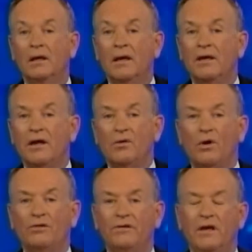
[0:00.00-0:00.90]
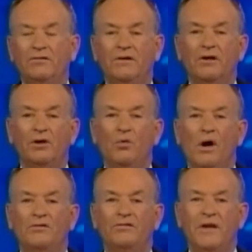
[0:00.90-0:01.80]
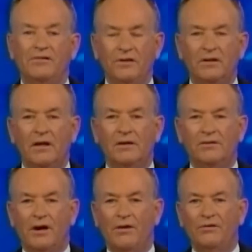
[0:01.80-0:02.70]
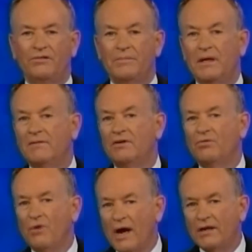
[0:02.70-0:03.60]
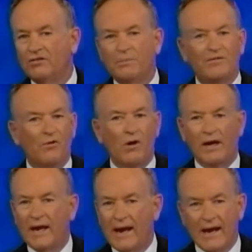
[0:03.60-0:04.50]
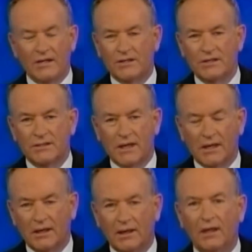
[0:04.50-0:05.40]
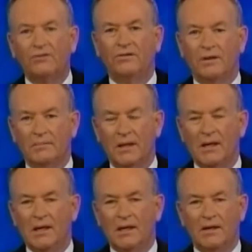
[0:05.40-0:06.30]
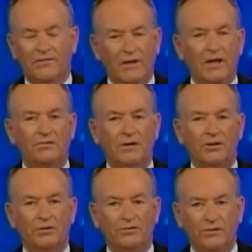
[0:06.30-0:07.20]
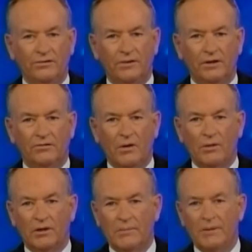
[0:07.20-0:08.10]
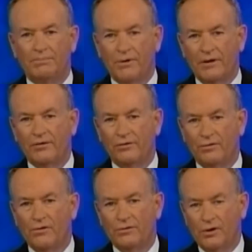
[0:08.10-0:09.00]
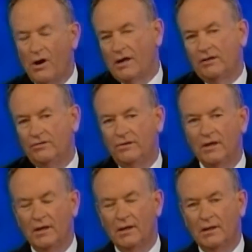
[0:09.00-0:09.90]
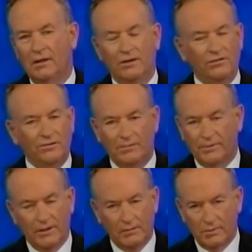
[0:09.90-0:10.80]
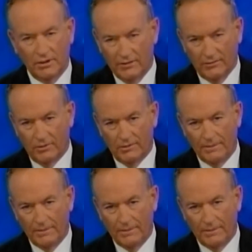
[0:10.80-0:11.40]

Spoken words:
In other words, the ACLU wants designated terrorists to be given rights before any action is taken against them. If the ACLU succeeds, that would limit Predator drone targets. It is simply unbelievable.